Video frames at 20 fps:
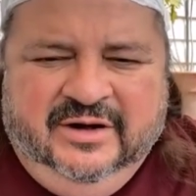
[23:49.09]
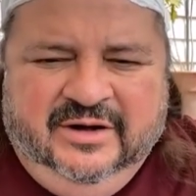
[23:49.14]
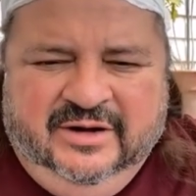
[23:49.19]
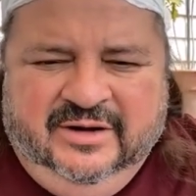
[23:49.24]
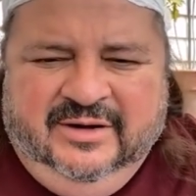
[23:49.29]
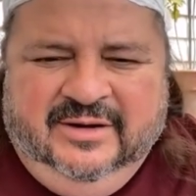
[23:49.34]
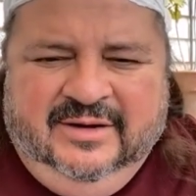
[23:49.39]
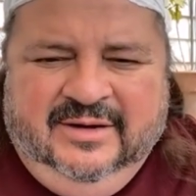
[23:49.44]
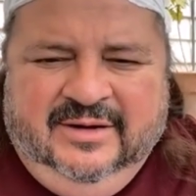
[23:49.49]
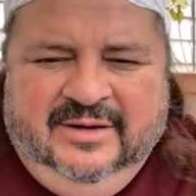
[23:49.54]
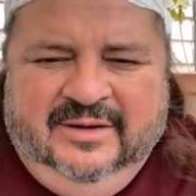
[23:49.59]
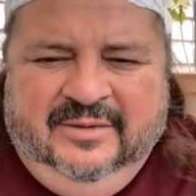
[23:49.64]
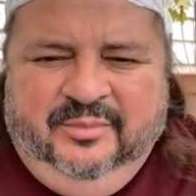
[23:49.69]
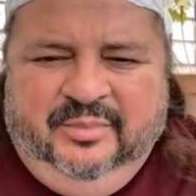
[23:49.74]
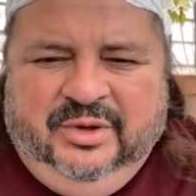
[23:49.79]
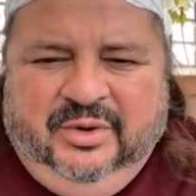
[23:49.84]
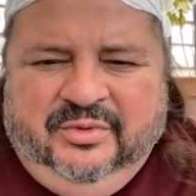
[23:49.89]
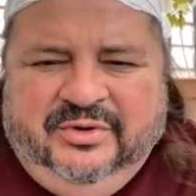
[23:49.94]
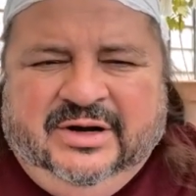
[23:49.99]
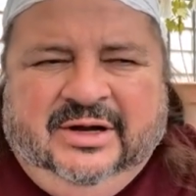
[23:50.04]
But when I
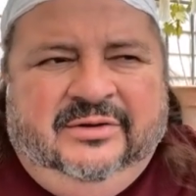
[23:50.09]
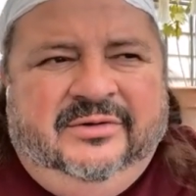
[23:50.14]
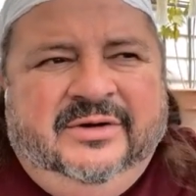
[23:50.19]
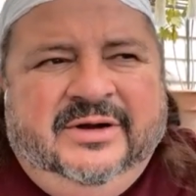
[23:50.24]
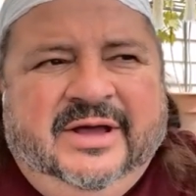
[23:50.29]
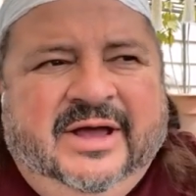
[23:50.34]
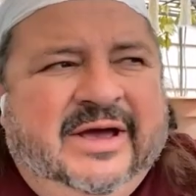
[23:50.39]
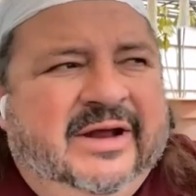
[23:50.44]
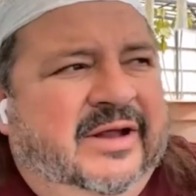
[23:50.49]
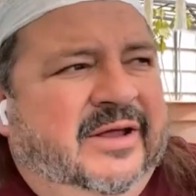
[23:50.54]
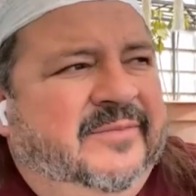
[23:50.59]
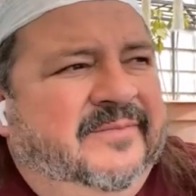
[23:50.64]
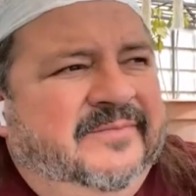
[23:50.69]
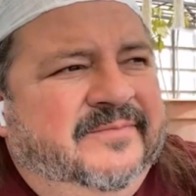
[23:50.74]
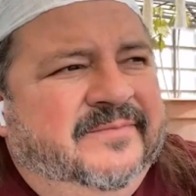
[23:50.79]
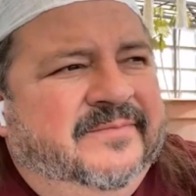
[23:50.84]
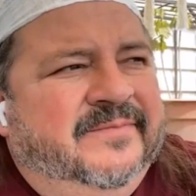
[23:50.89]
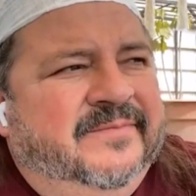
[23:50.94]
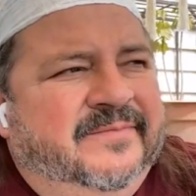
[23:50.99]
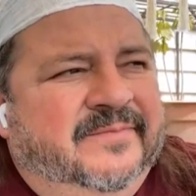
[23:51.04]
look at it,
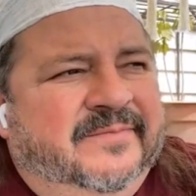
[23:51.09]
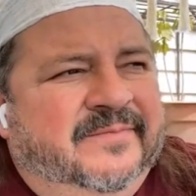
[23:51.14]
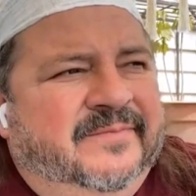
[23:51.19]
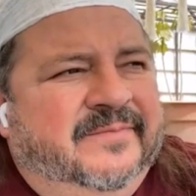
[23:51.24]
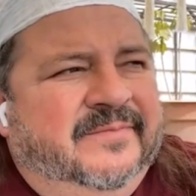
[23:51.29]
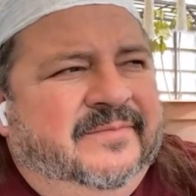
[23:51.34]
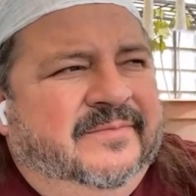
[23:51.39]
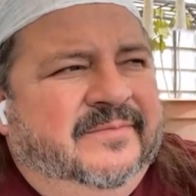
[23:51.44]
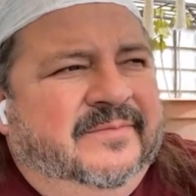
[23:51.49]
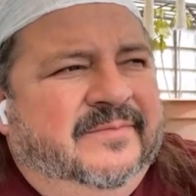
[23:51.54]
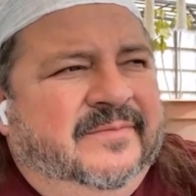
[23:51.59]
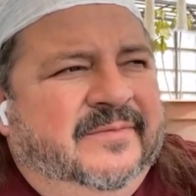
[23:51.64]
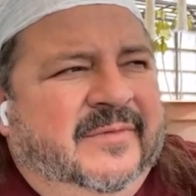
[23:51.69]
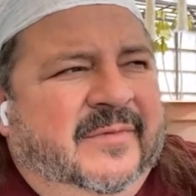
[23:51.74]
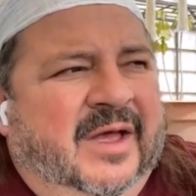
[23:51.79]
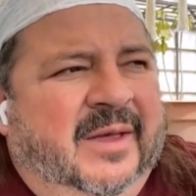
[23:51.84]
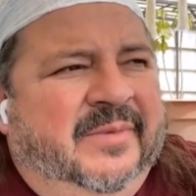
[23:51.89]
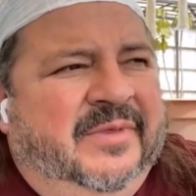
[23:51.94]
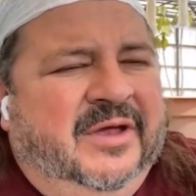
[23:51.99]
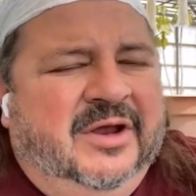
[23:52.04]
I'm thinking
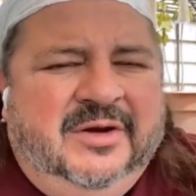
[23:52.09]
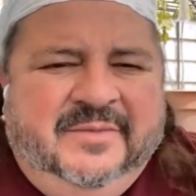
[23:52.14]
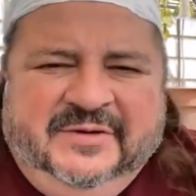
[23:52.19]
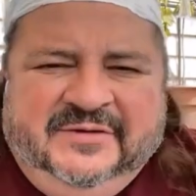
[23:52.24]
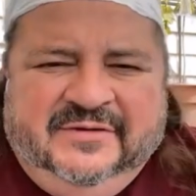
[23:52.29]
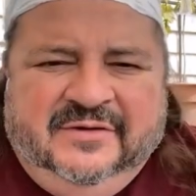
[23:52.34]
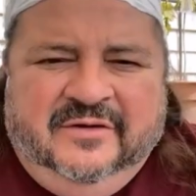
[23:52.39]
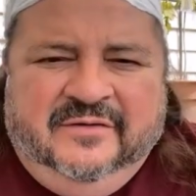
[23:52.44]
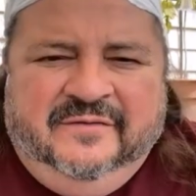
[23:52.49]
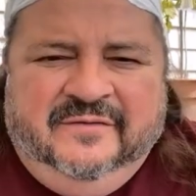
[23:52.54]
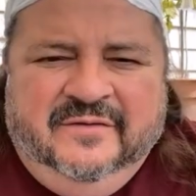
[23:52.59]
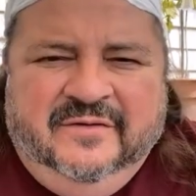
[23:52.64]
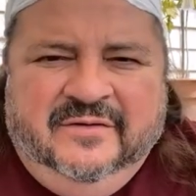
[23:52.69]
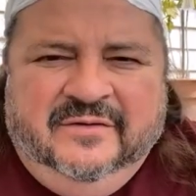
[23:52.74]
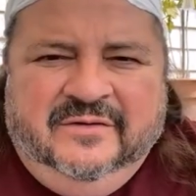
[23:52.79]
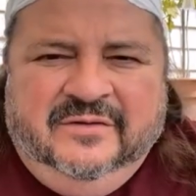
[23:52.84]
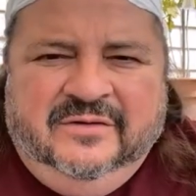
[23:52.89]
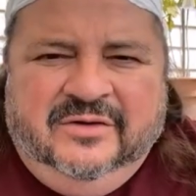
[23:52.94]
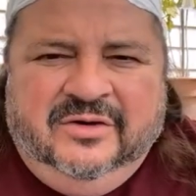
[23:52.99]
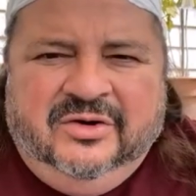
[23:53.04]
to myself, you
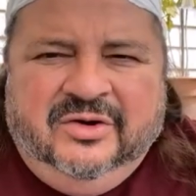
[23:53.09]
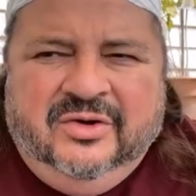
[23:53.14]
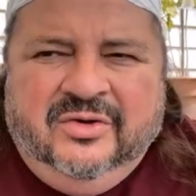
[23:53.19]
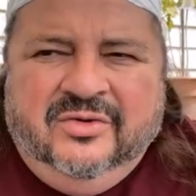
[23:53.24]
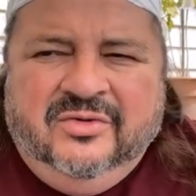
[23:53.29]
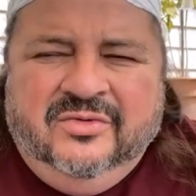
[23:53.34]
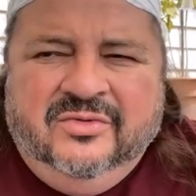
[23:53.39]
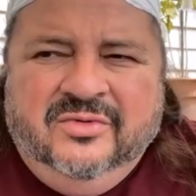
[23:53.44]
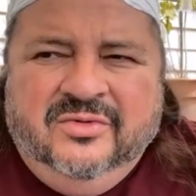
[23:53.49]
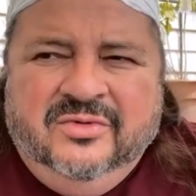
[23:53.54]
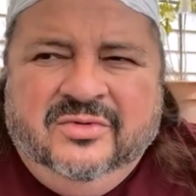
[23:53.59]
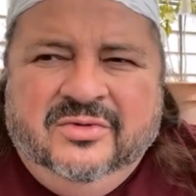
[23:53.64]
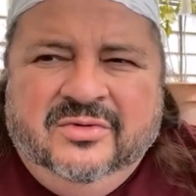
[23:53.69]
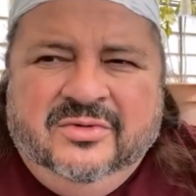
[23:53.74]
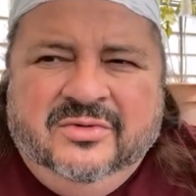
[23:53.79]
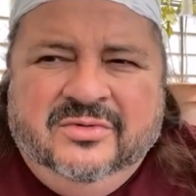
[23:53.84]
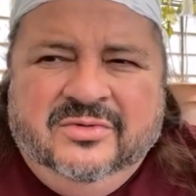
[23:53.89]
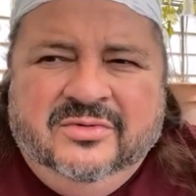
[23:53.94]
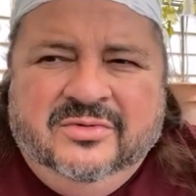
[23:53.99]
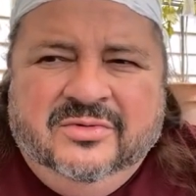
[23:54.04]
know,
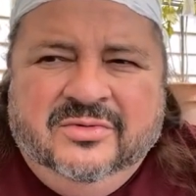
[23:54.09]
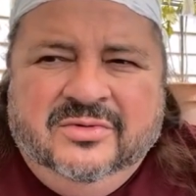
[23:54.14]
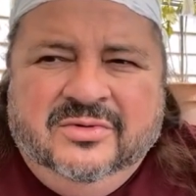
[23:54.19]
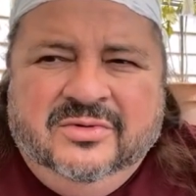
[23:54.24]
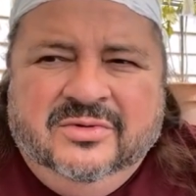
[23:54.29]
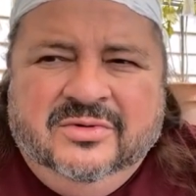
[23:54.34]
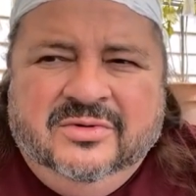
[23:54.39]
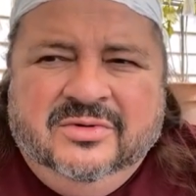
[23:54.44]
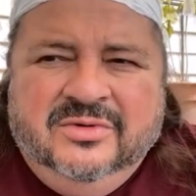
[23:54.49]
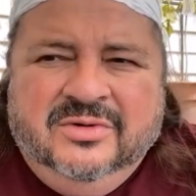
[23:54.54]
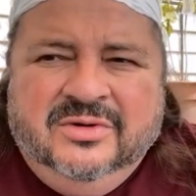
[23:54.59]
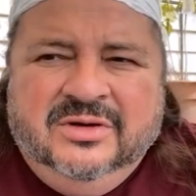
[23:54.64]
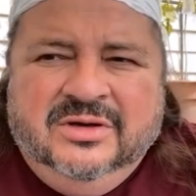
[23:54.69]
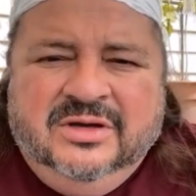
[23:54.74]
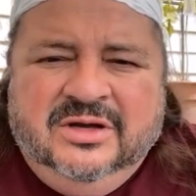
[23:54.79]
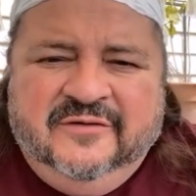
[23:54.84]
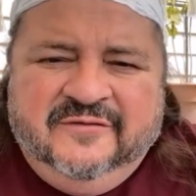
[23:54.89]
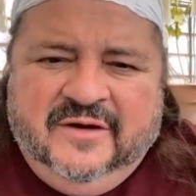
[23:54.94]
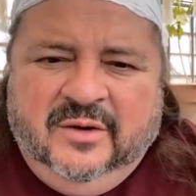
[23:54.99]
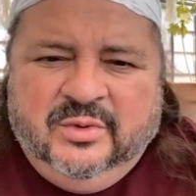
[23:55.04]
if I
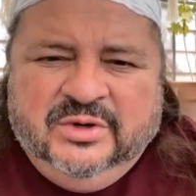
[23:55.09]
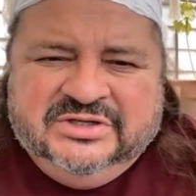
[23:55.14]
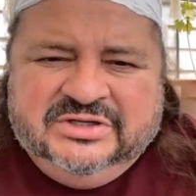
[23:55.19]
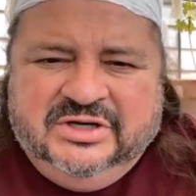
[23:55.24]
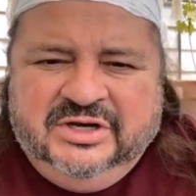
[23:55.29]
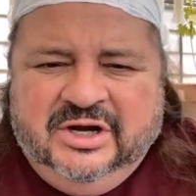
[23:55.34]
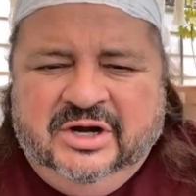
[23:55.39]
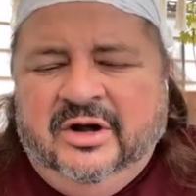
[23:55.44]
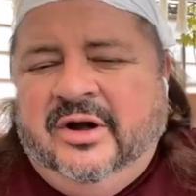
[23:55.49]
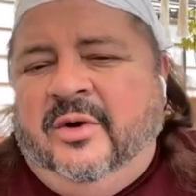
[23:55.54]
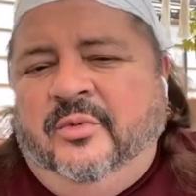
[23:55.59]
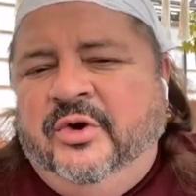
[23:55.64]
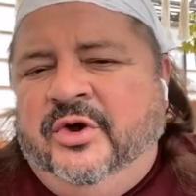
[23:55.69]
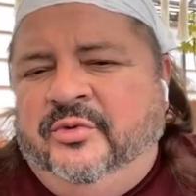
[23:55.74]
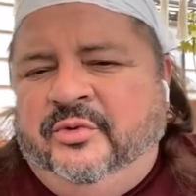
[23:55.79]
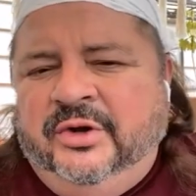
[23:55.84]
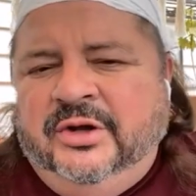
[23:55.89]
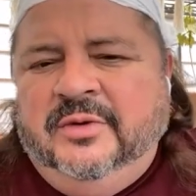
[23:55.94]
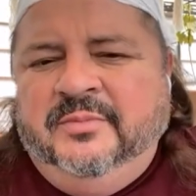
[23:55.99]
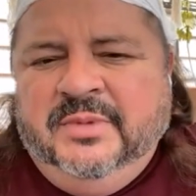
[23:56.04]
wasn't here, I wouldn't really
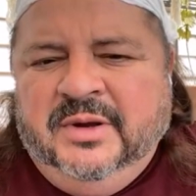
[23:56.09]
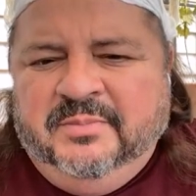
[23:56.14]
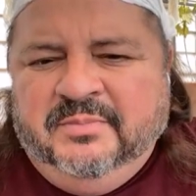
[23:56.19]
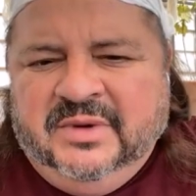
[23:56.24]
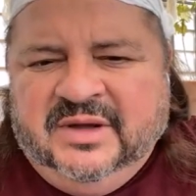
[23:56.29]
been missed,